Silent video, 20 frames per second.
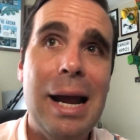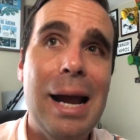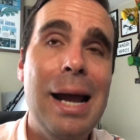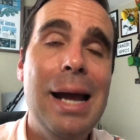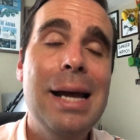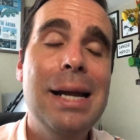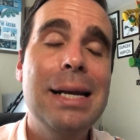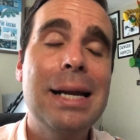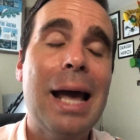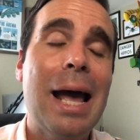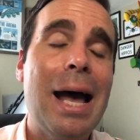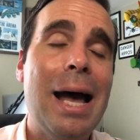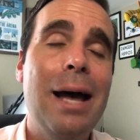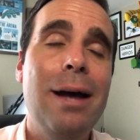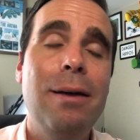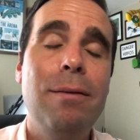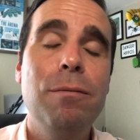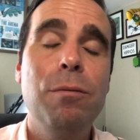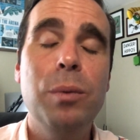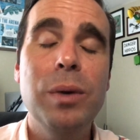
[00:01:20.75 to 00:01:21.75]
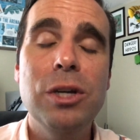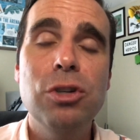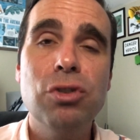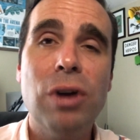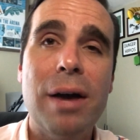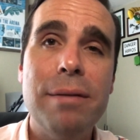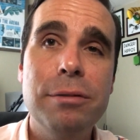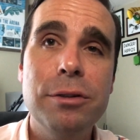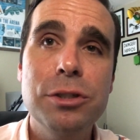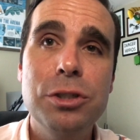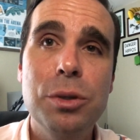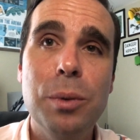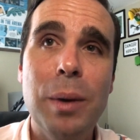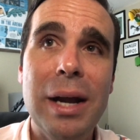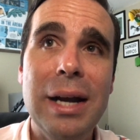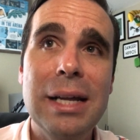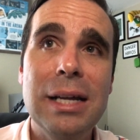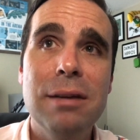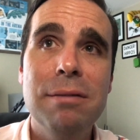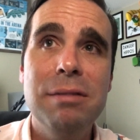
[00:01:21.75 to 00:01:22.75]
and have we traveled to
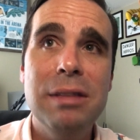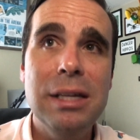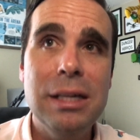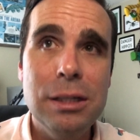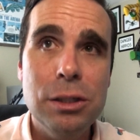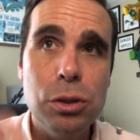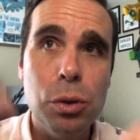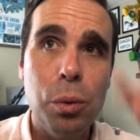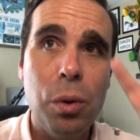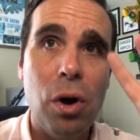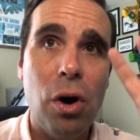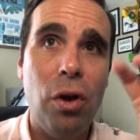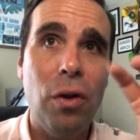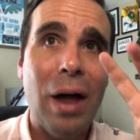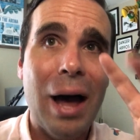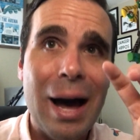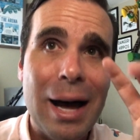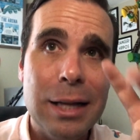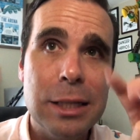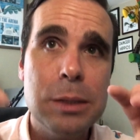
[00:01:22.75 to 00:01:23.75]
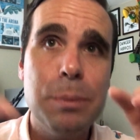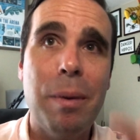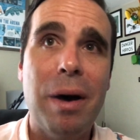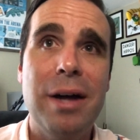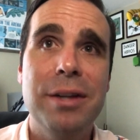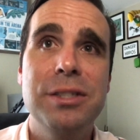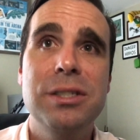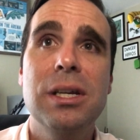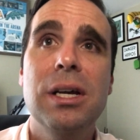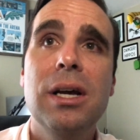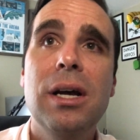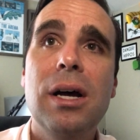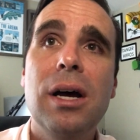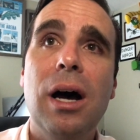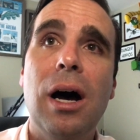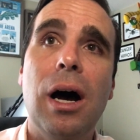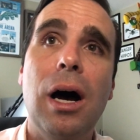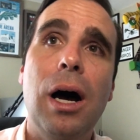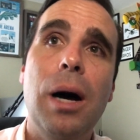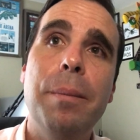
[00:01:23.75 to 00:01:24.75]
any of the so-called hotspots
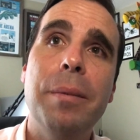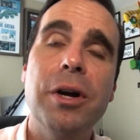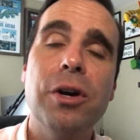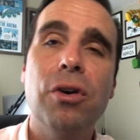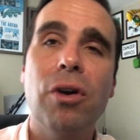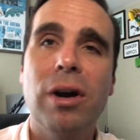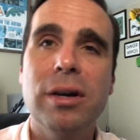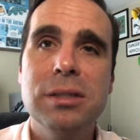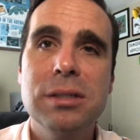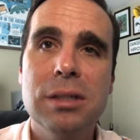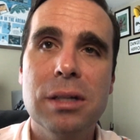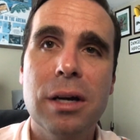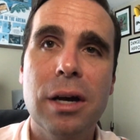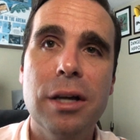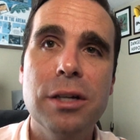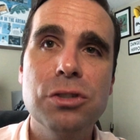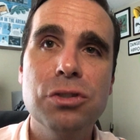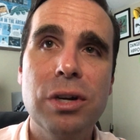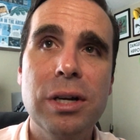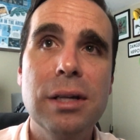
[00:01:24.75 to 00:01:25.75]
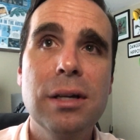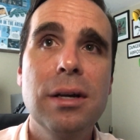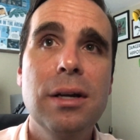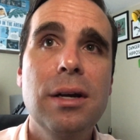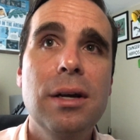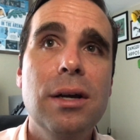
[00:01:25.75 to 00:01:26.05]
across the country.